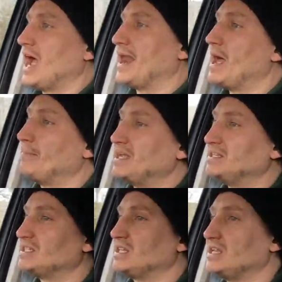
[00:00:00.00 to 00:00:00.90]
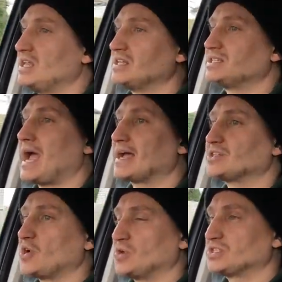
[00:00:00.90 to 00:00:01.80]
and that means that the
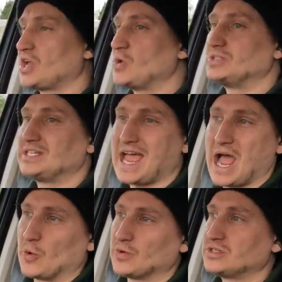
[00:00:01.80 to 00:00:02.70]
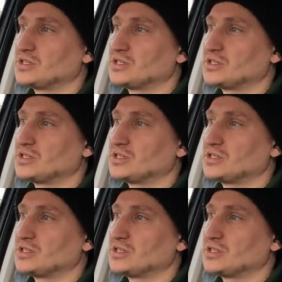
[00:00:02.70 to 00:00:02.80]
tax cost goes down